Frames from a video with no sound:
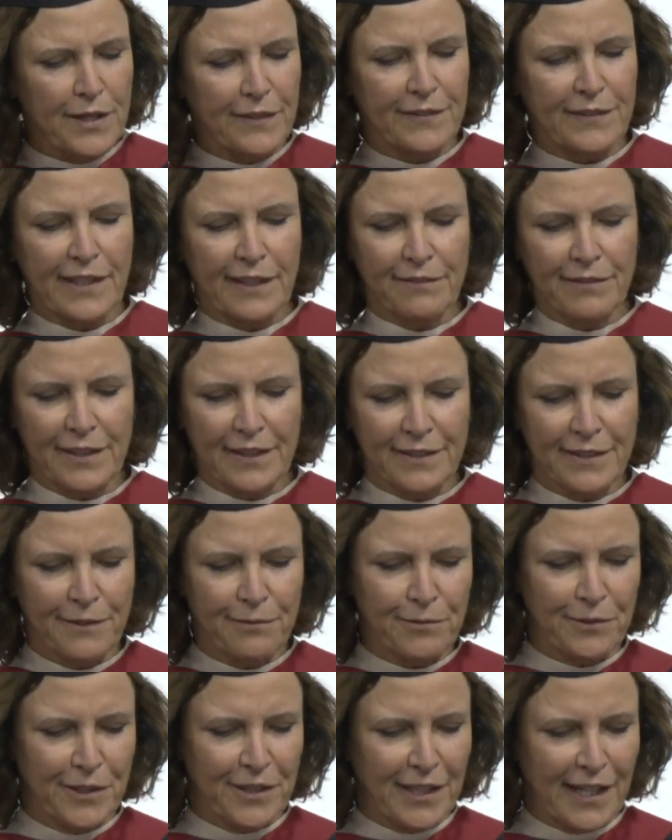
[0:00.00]
giving
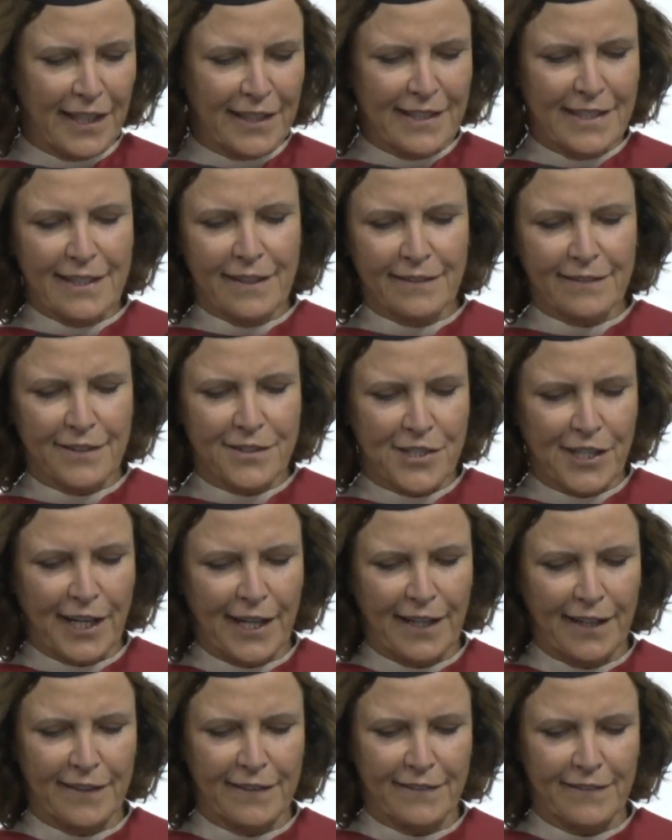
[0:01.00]
different ideas a
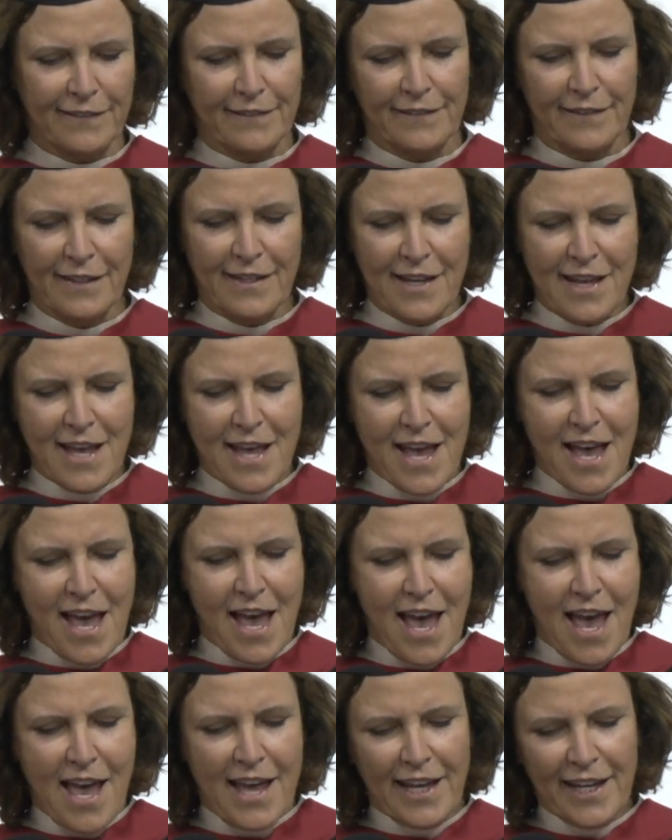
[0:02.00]
chance
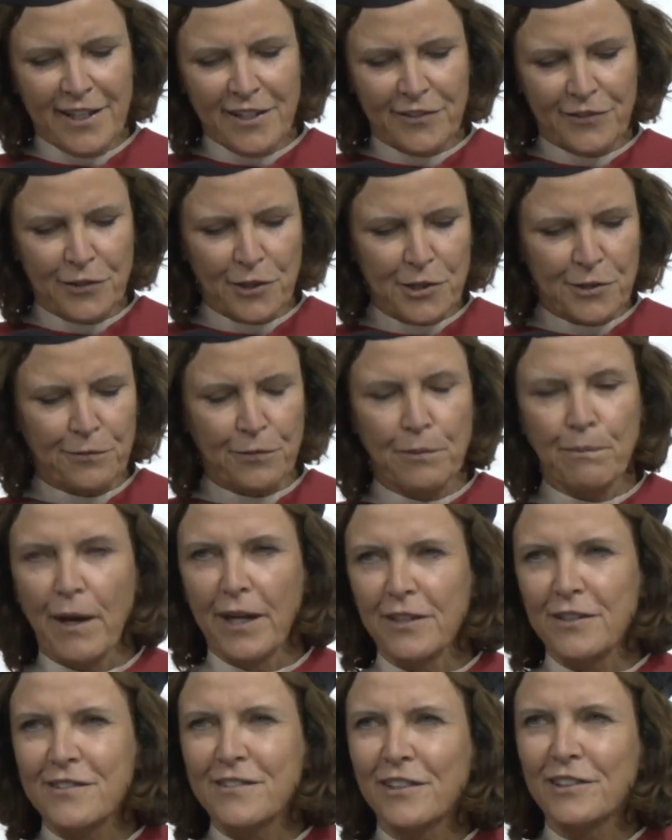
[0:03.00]
in a search for
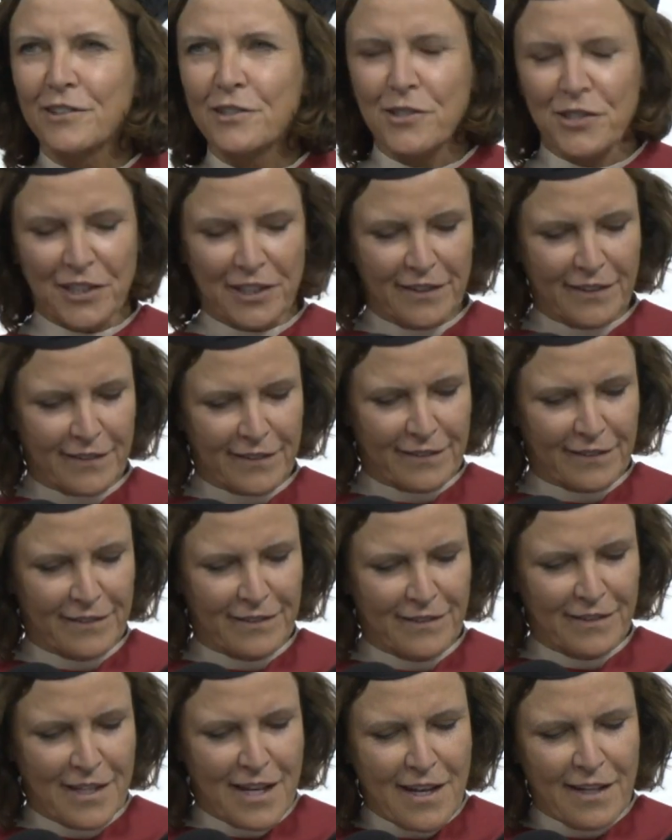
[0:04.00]
better solutions,
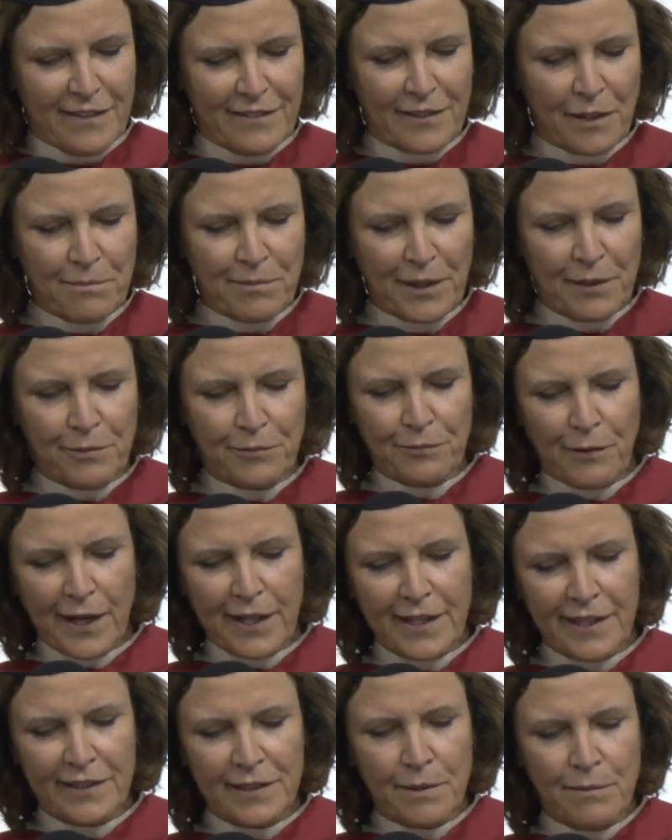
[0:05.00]
sometimes
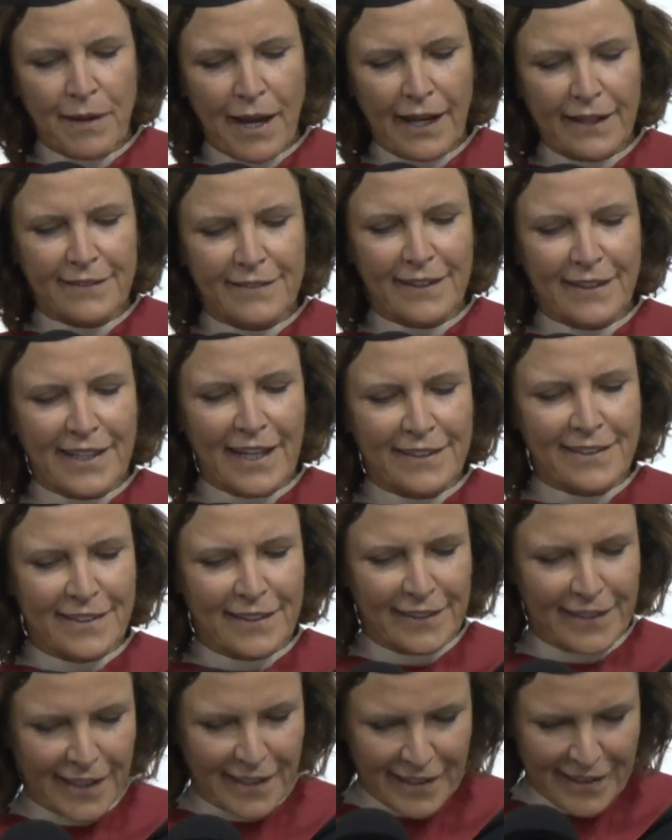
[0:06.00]
finding them
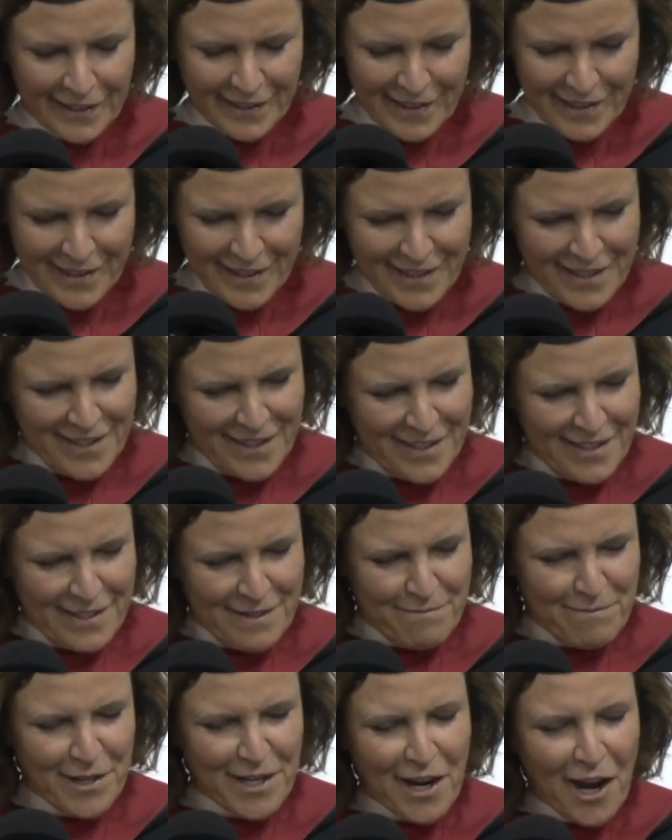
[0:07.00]
accidentally,
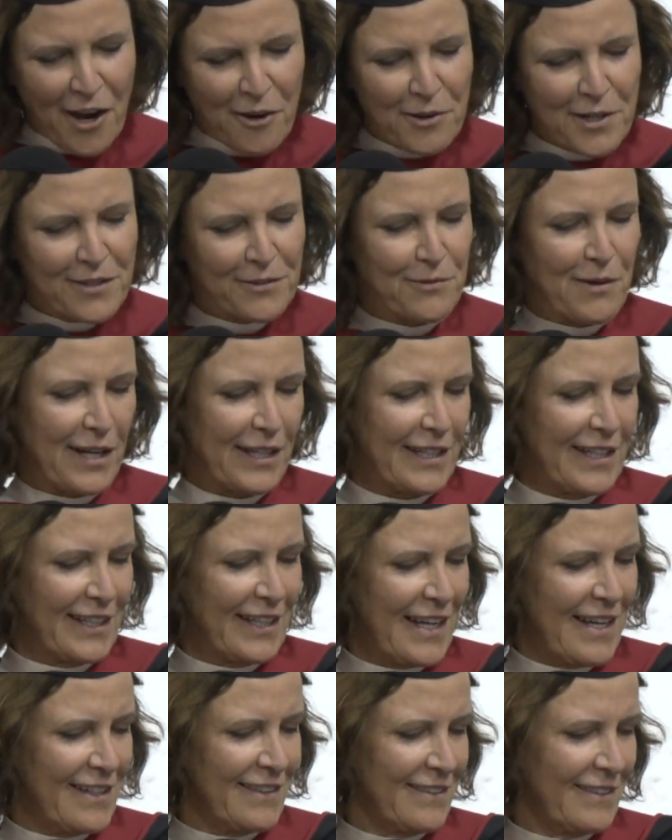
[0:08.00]
but always
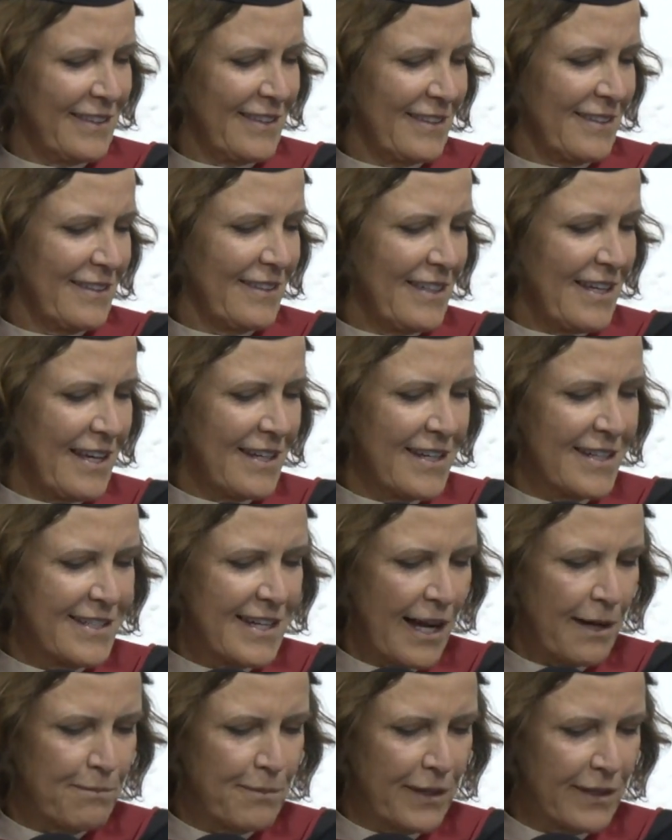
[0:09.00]
recognizing and
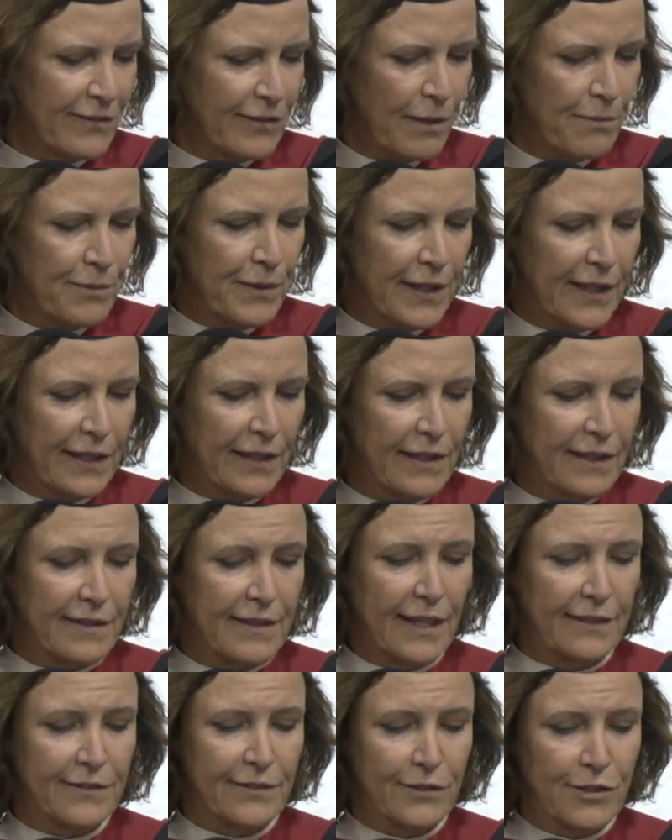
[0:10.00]
adopting something
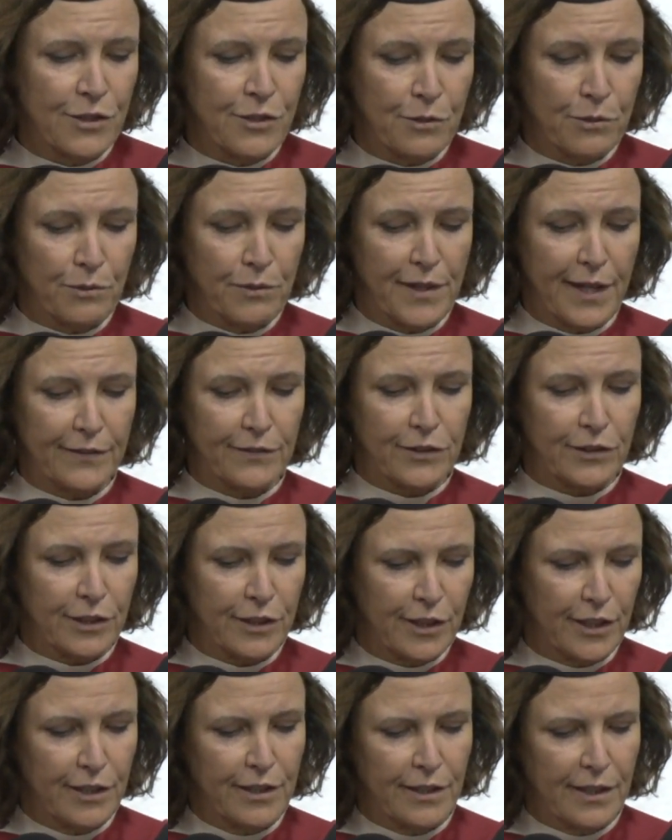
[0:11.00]
that's new, that's
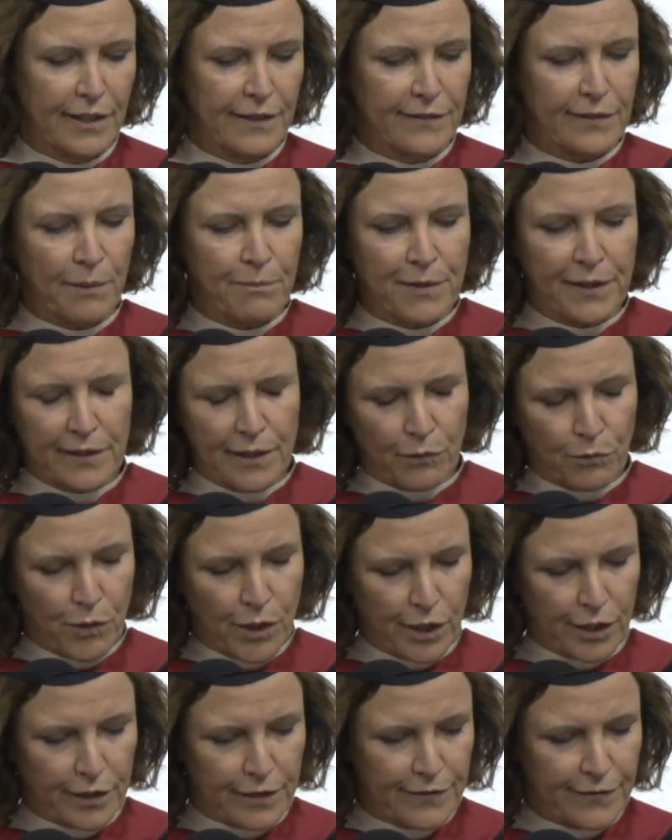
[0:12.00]
good, and something that
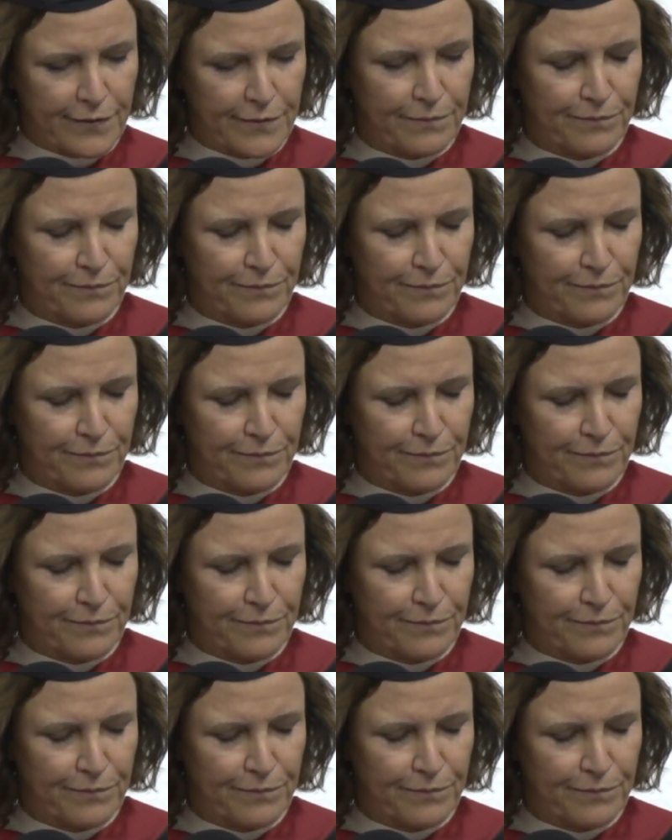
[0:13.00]
works.